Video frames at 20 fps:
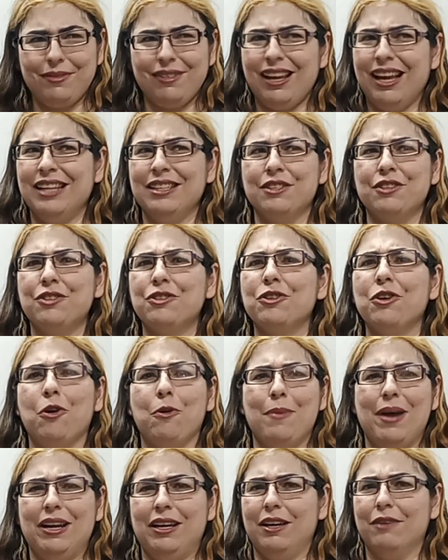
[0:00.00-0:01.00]
and so
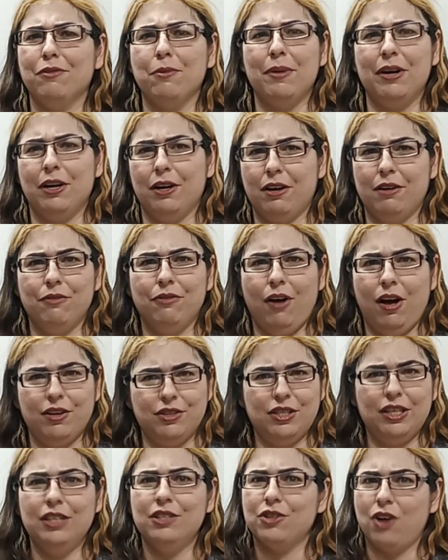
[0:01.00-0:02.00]
many of American
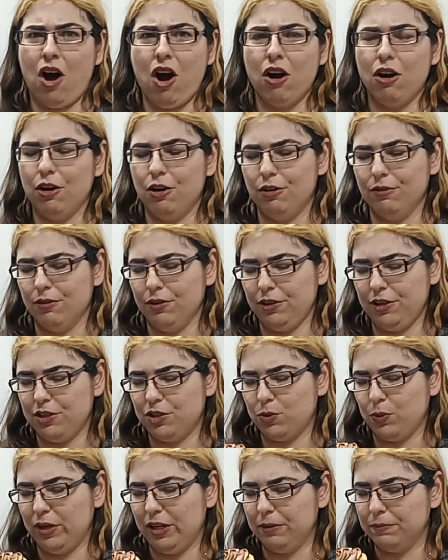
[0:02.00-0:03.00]
frostings are overly
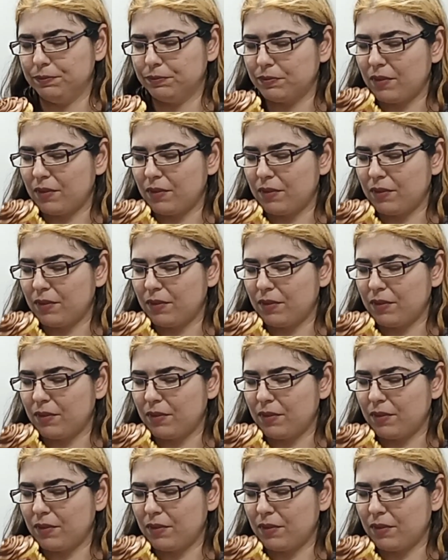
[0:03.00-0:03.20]
sweet.